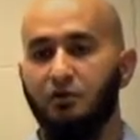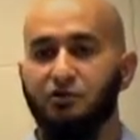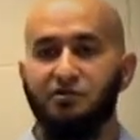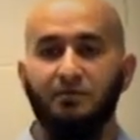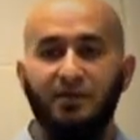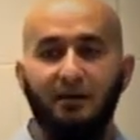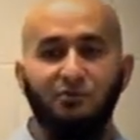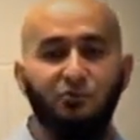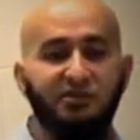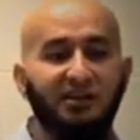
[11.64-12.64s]
You know,
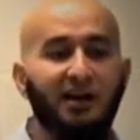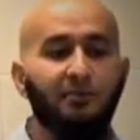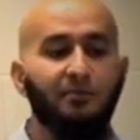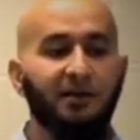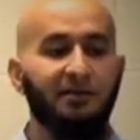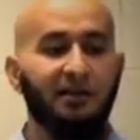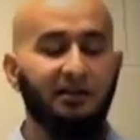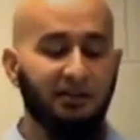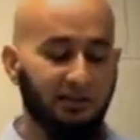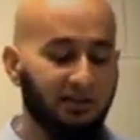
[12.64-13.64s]
sometimes we stay up
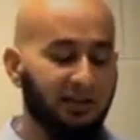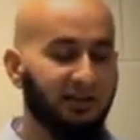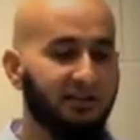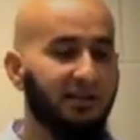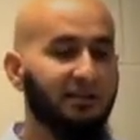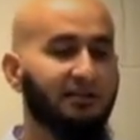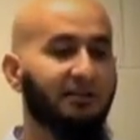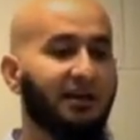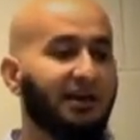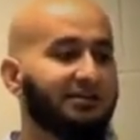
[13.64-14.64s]
late at night
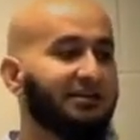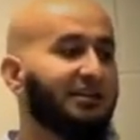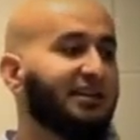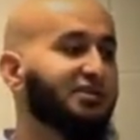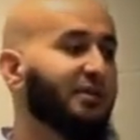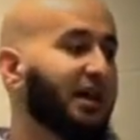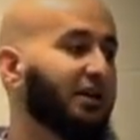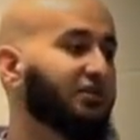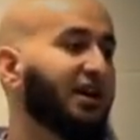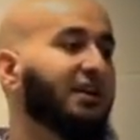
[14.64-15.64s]
asking Allah
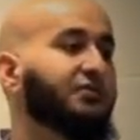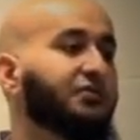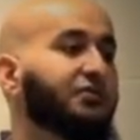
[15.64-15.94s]
subhanahu wa ta'ala